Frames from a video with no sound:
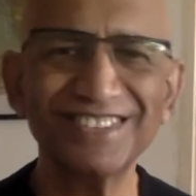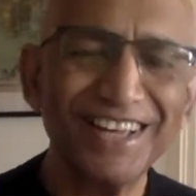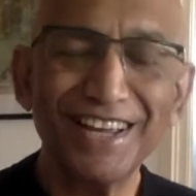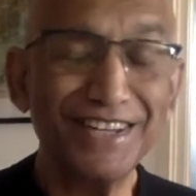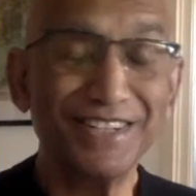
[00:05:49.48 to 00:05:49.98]

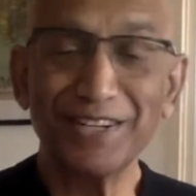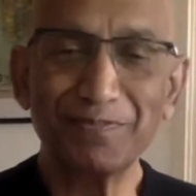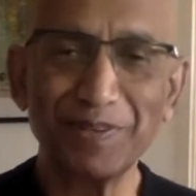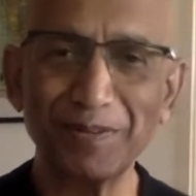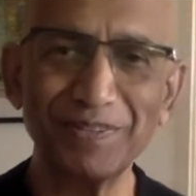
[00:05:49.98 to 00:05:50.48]
Indian
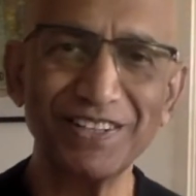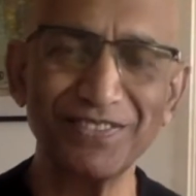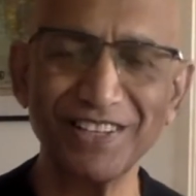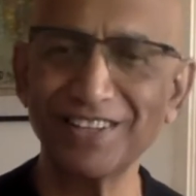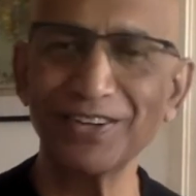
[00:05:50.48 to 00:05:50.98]
public,
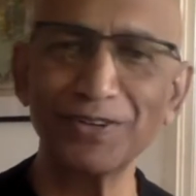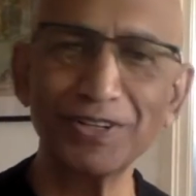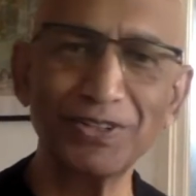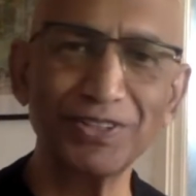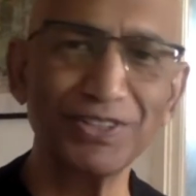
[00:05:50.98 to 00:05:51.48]
whether they are going
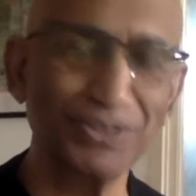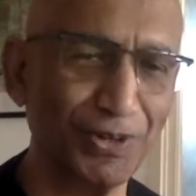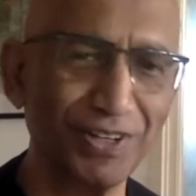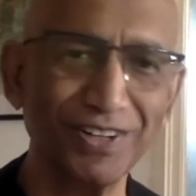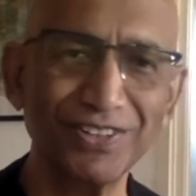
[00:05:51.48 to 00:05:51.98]
to the
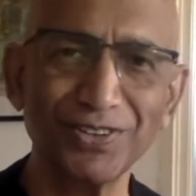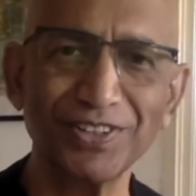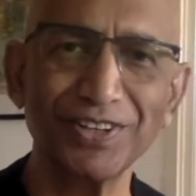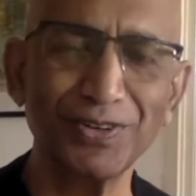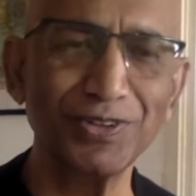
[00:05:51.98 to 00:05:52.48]
toilet or they
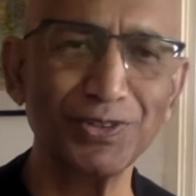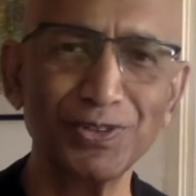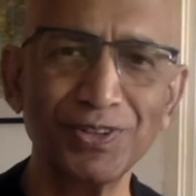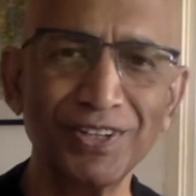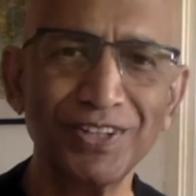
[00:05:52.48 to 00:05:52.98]
are going
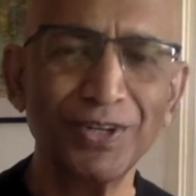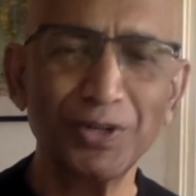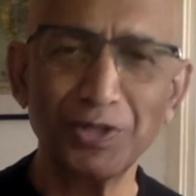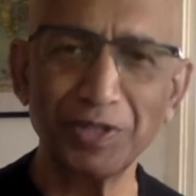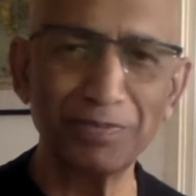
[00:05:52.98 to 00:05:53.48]
to
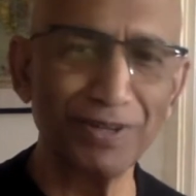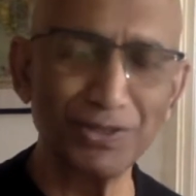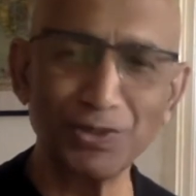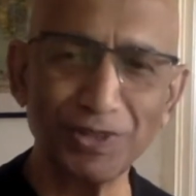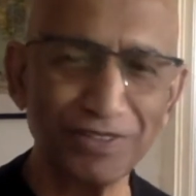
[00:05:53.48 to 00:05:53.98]

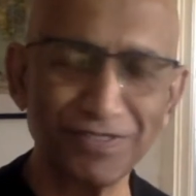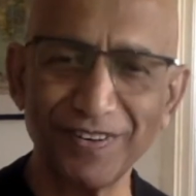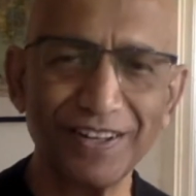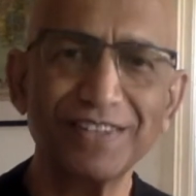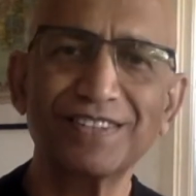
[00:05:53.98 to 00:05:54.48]
Timbuktu on a
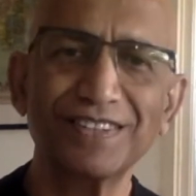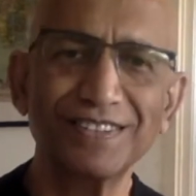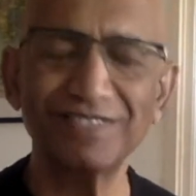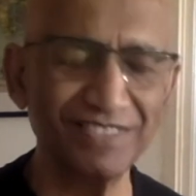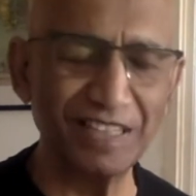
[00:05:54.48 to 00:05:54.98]
flight,
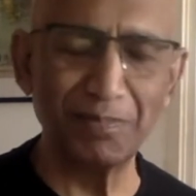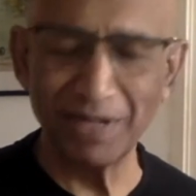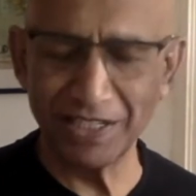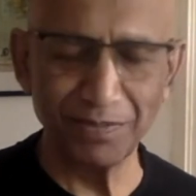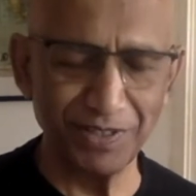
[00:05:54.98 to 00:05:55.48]
they
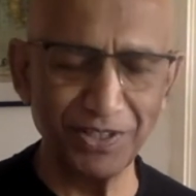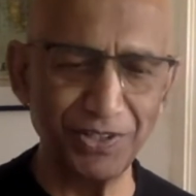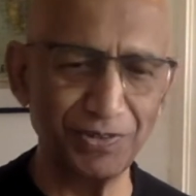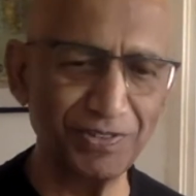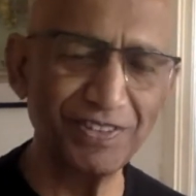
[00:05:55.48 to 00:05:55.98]
mess up the
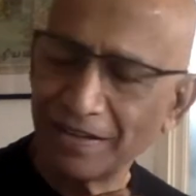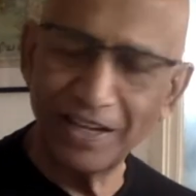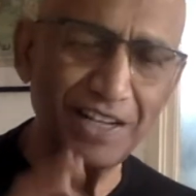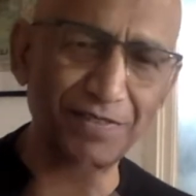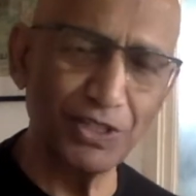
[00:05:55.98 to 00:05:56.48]
queue.
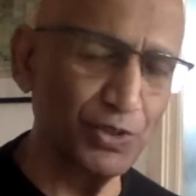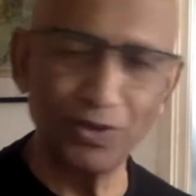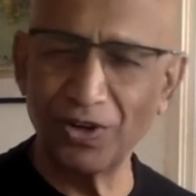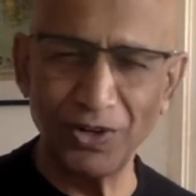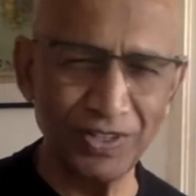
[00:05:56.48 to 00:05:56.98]
Anyway, so
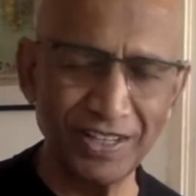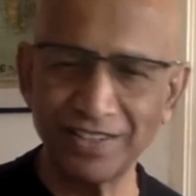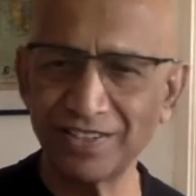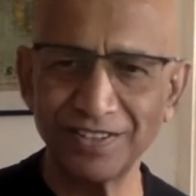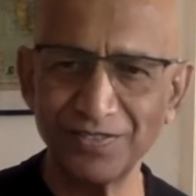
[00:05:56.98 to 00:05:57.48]
all
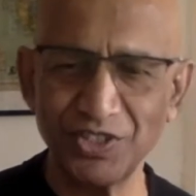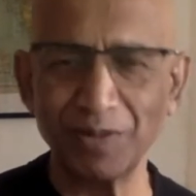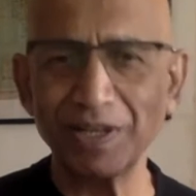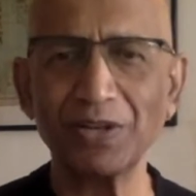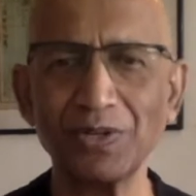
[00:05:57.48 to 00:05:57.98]
that
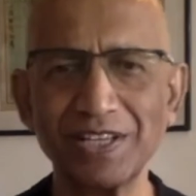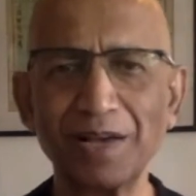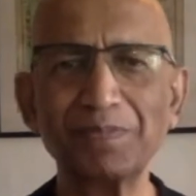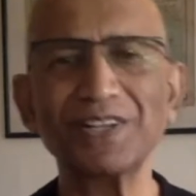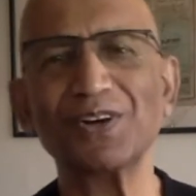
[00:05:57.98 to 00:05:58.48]
Jamila was
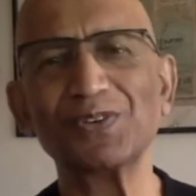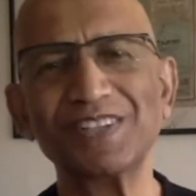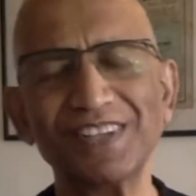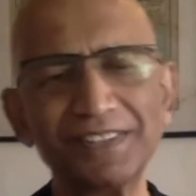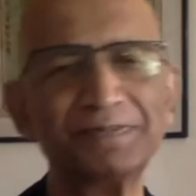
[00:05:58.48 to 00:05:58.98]
happening out
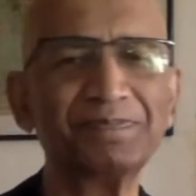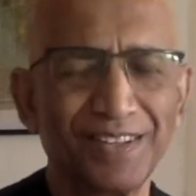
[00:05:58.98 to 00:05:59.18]
there.